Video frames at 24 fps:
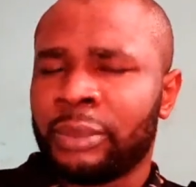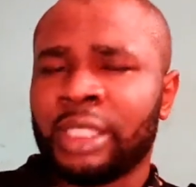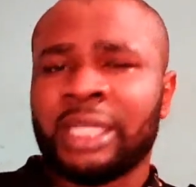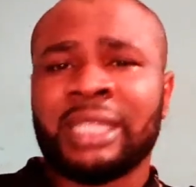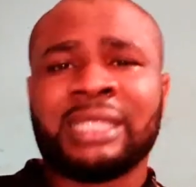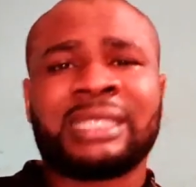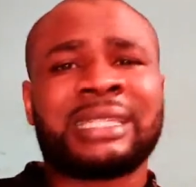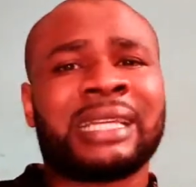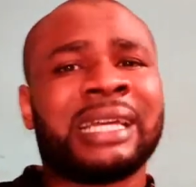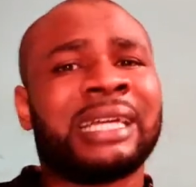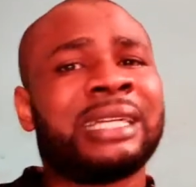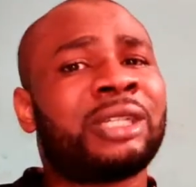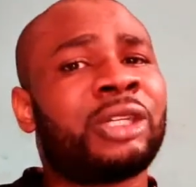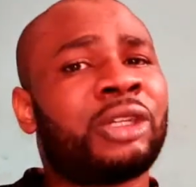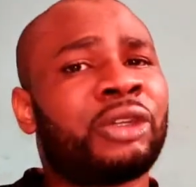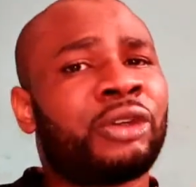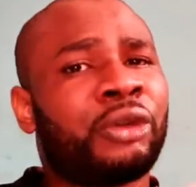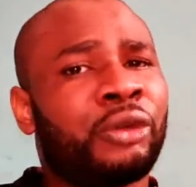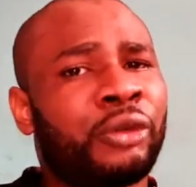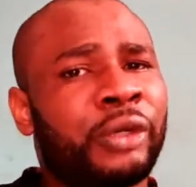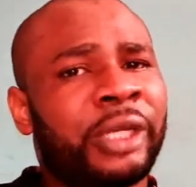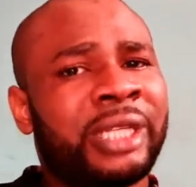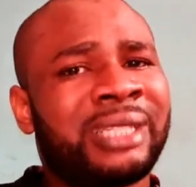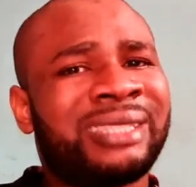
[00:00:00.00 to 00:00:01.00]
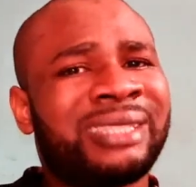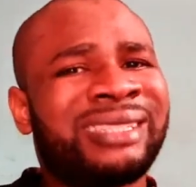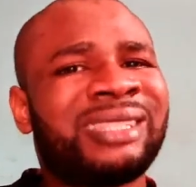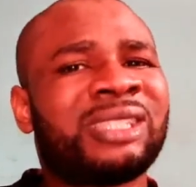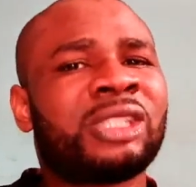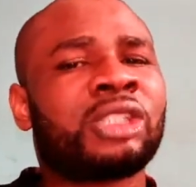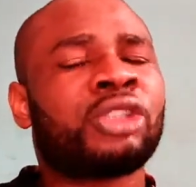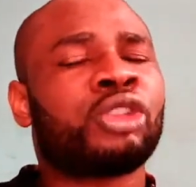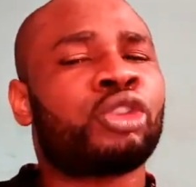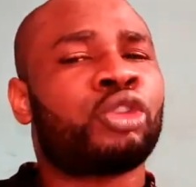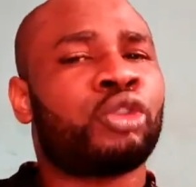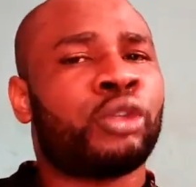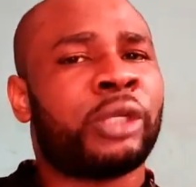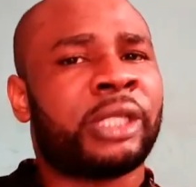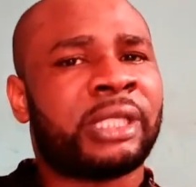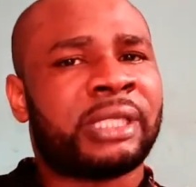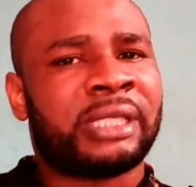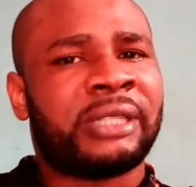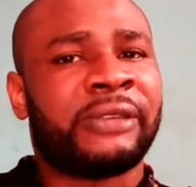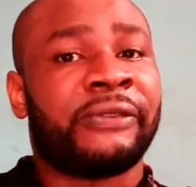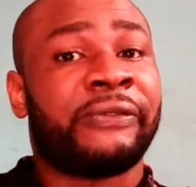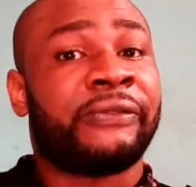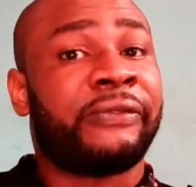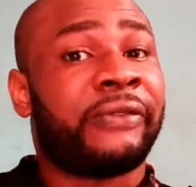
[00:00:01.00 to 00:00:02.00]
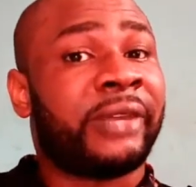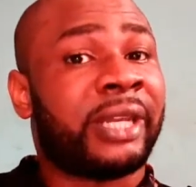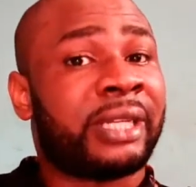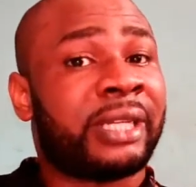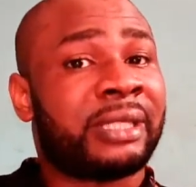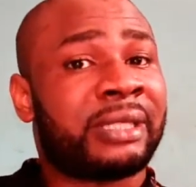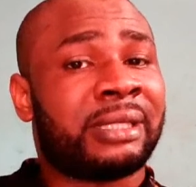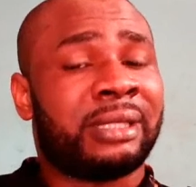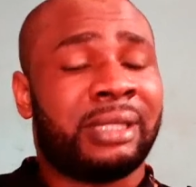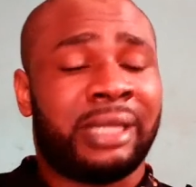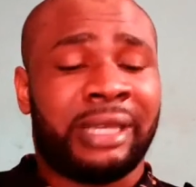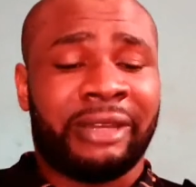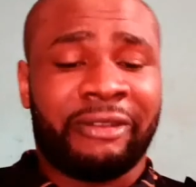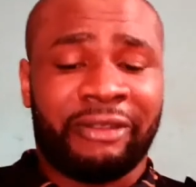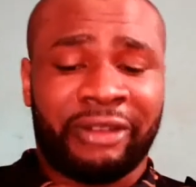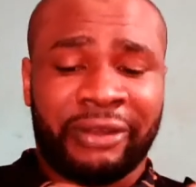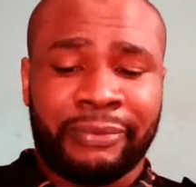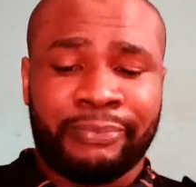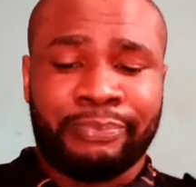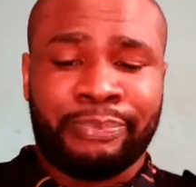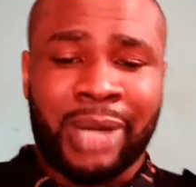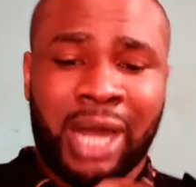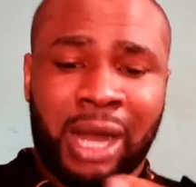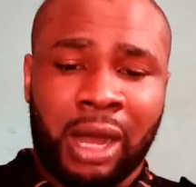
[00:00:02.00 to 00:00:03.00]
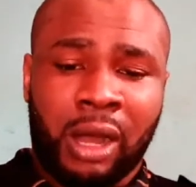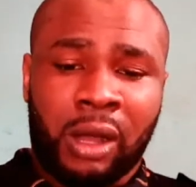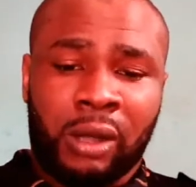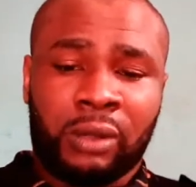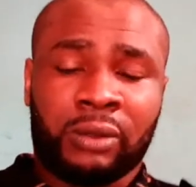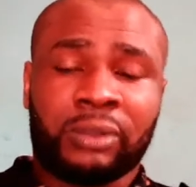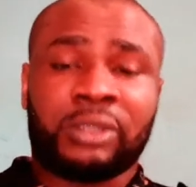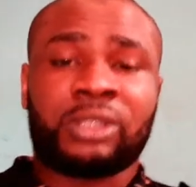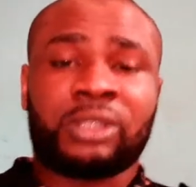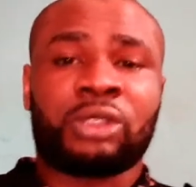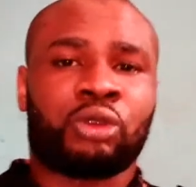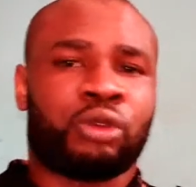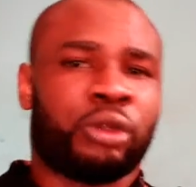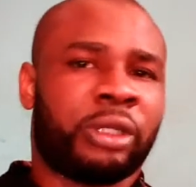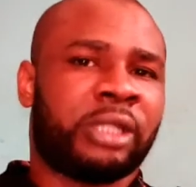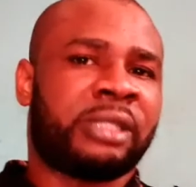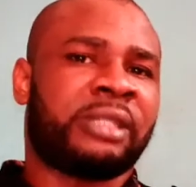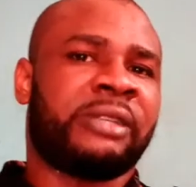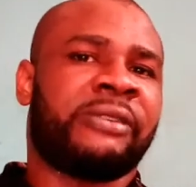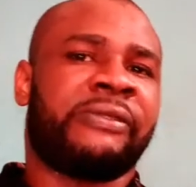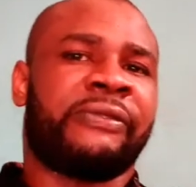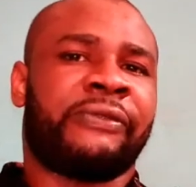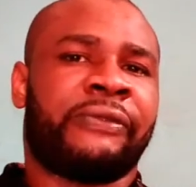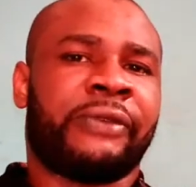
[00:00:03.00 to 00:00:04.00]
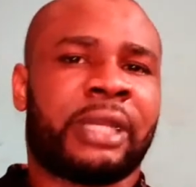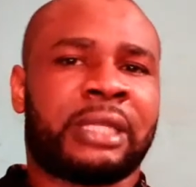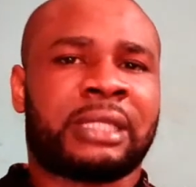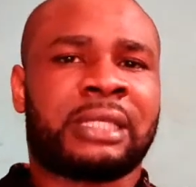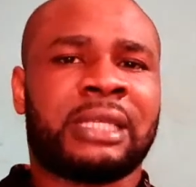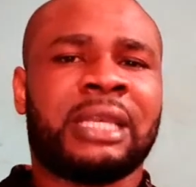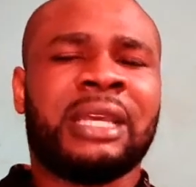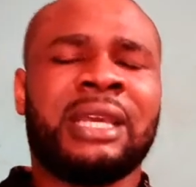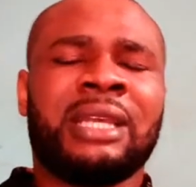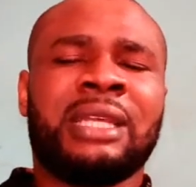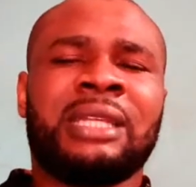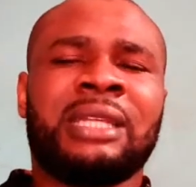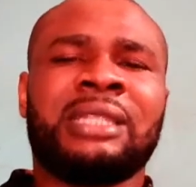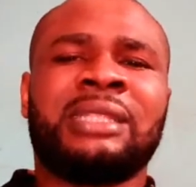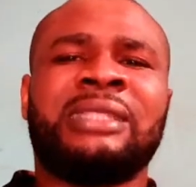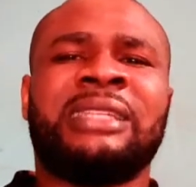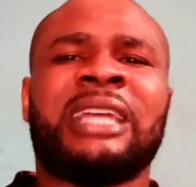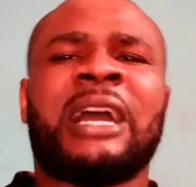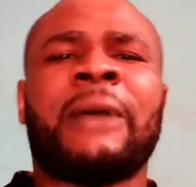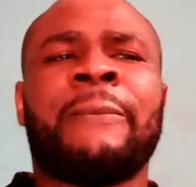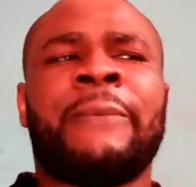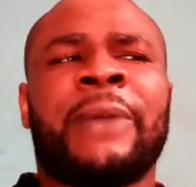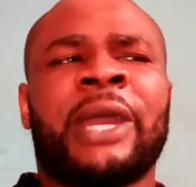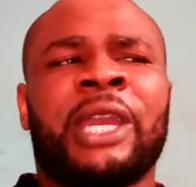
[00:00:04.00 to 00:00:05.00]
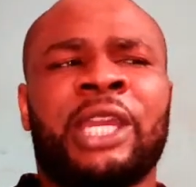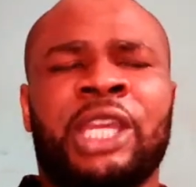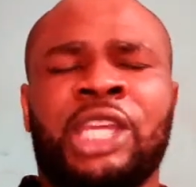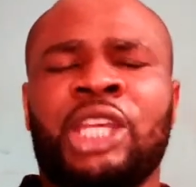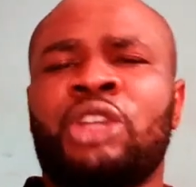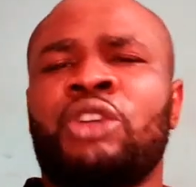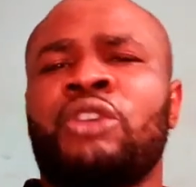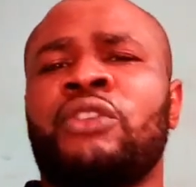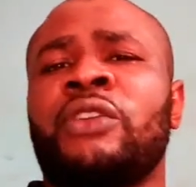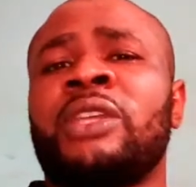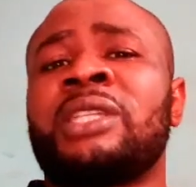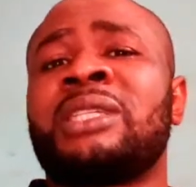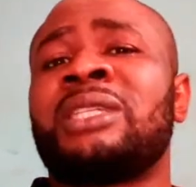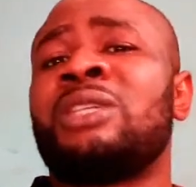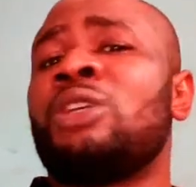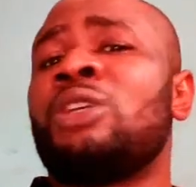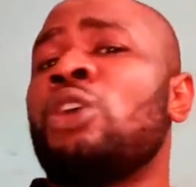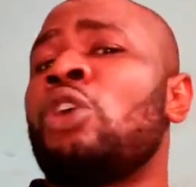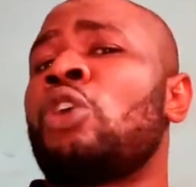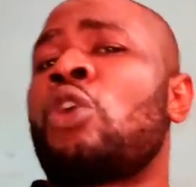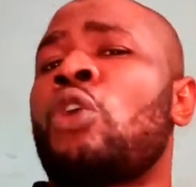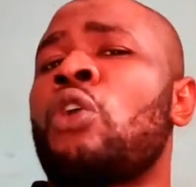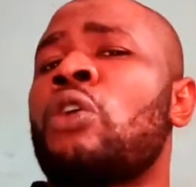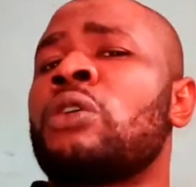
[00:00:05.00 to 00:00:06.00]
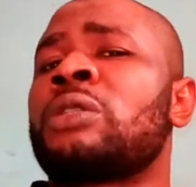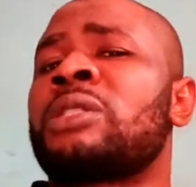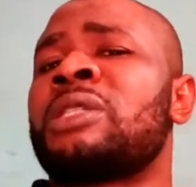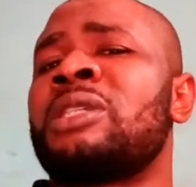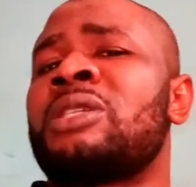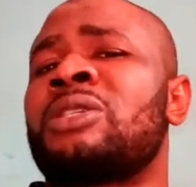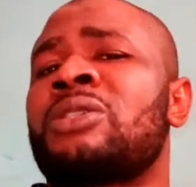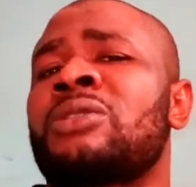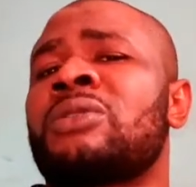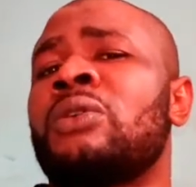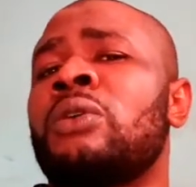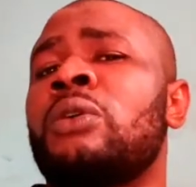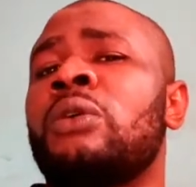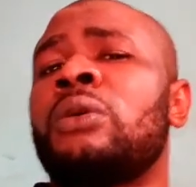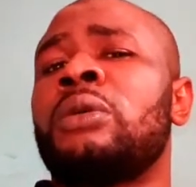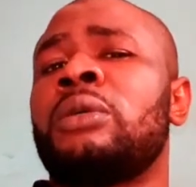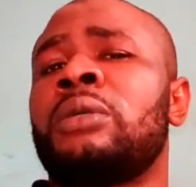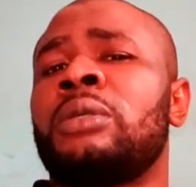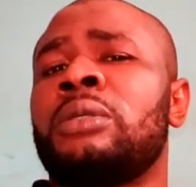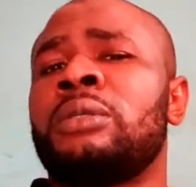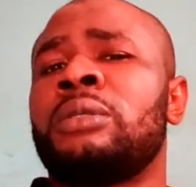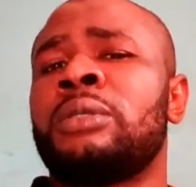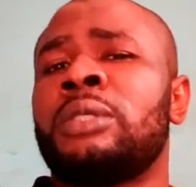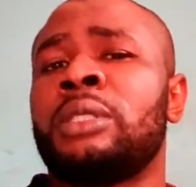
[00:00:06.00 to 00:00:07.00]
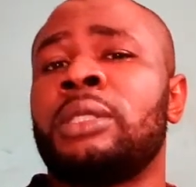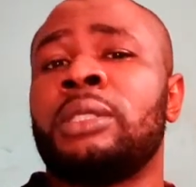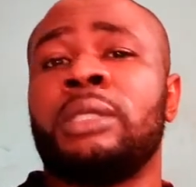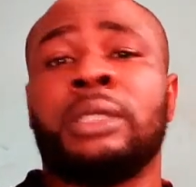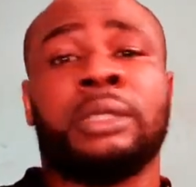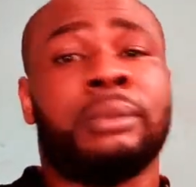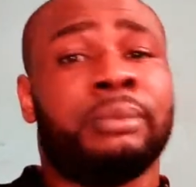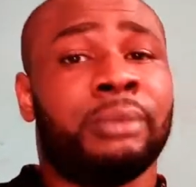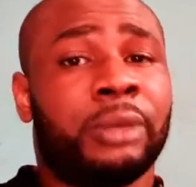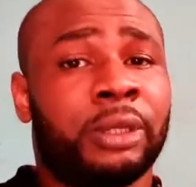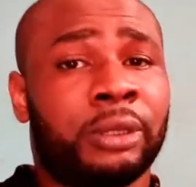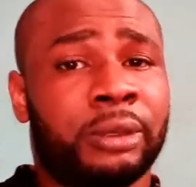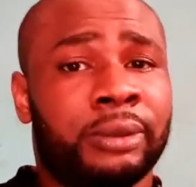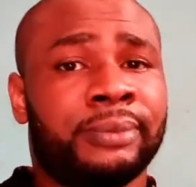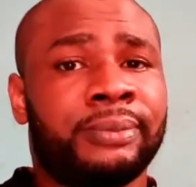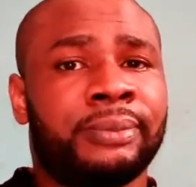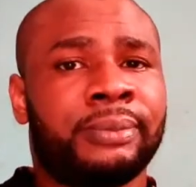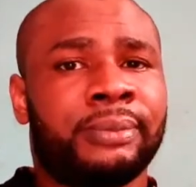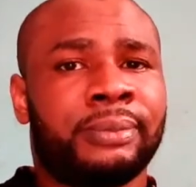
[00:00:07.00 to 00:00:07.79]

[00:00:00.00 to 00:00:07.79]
it can create stress effect, a rebound stress effect, thereby increasing your cortisol hormone.